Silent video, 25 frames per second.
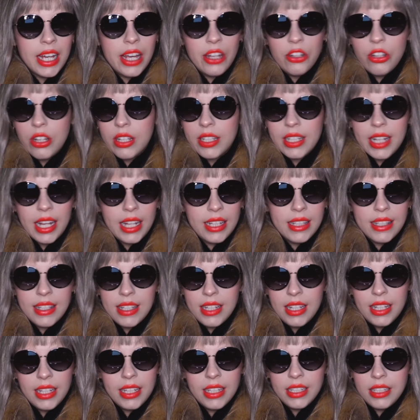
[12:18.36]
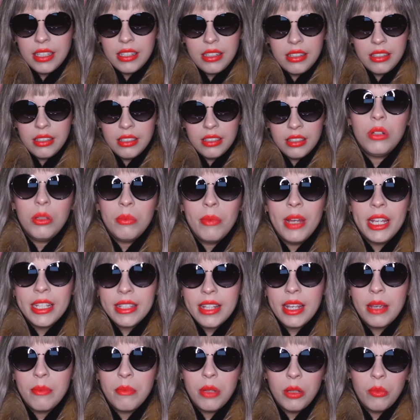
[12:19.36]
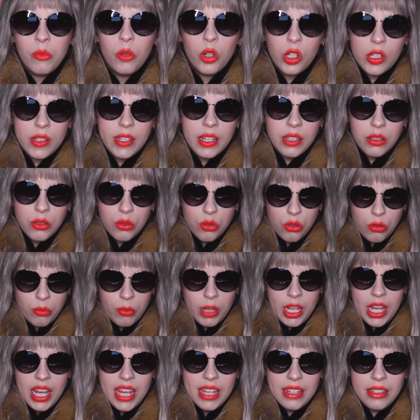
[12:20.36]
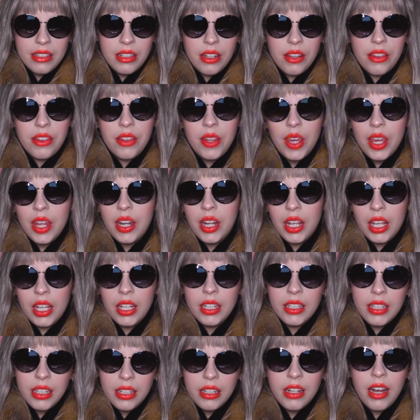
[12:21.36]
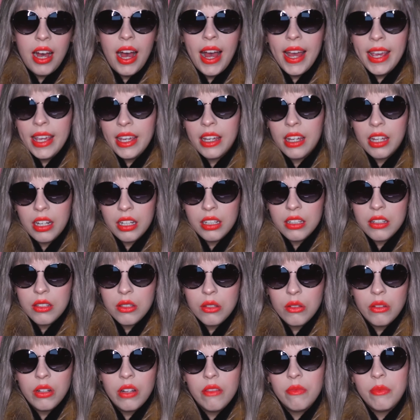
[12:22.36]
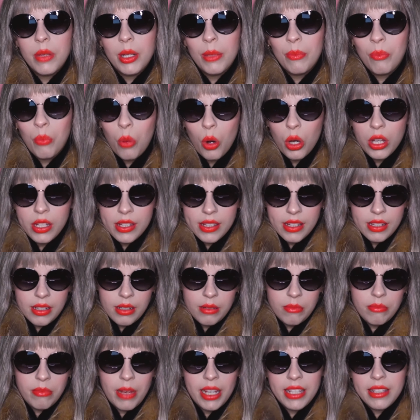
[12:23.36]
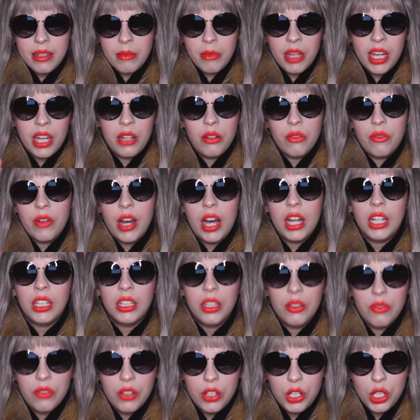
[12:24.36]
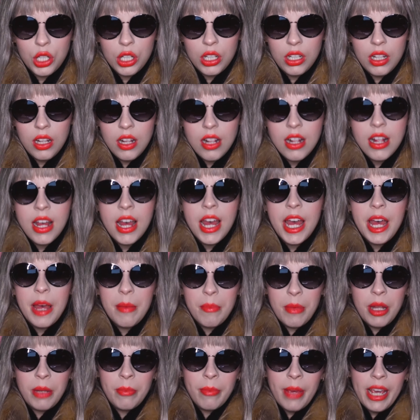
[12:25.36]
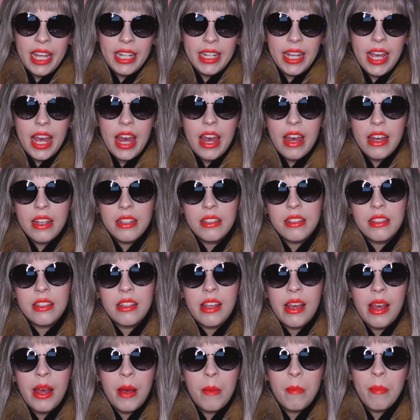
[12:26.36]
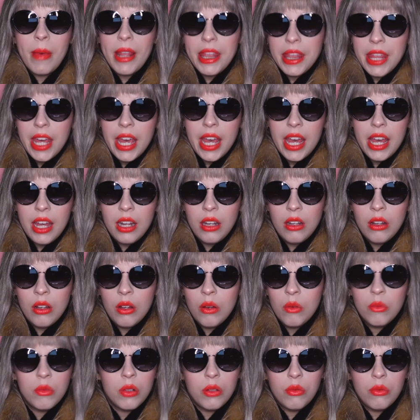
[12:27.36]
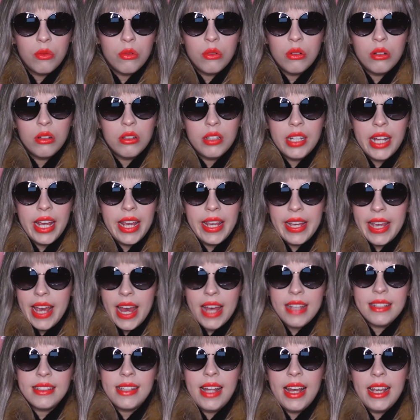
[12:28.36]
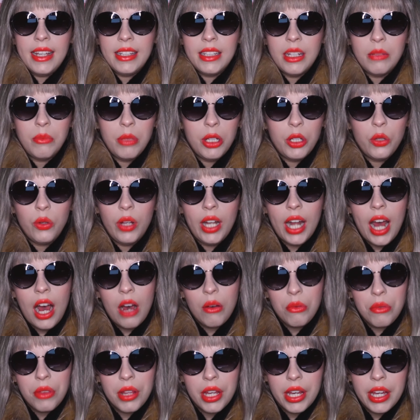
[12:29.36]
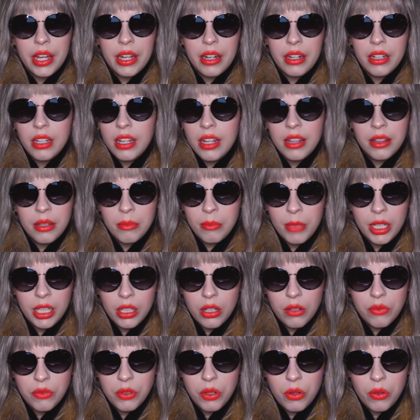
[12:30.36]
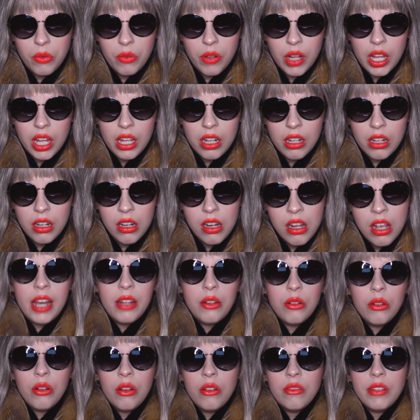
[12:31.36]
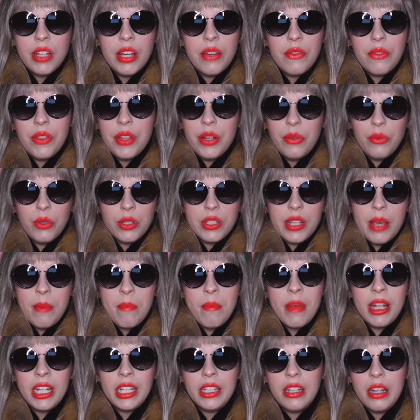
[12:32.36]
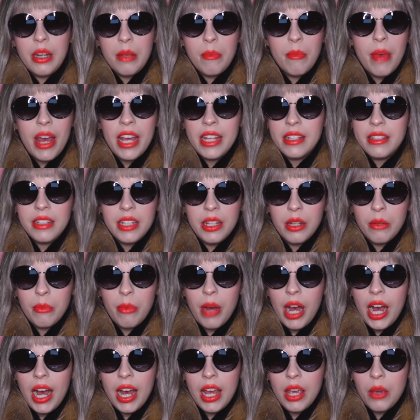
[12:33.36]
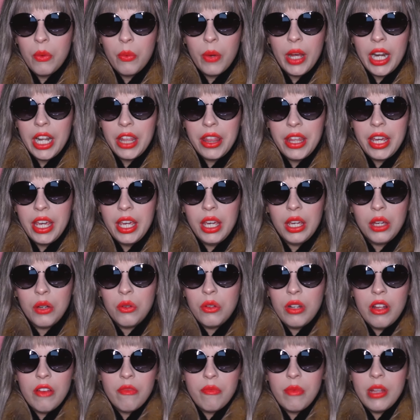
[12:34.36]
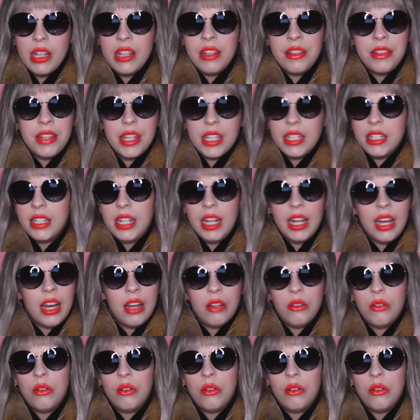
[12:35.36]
I just can't see it. What makes a bit more sense to me is the theory that the hikers could have been poisoned by some kind of artificial, man-made gas. But then, what would a gas like that be doing out there in the middle of nowhere? I don't know if there was a military base nearby where they could have been testing,